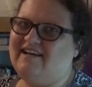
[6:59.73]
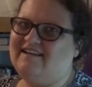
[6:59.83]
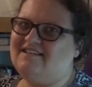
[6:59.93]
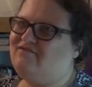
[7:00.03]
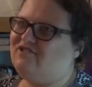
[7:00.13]

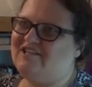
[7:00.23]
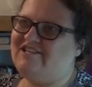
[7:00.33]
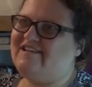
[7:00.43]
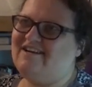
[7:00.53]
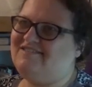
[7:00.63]
and
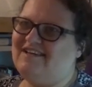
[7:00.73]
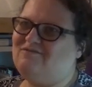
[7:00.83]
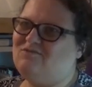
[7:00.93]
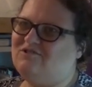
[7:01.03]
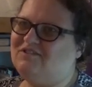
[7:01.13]
fleshing out
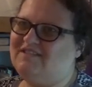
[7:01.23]
that world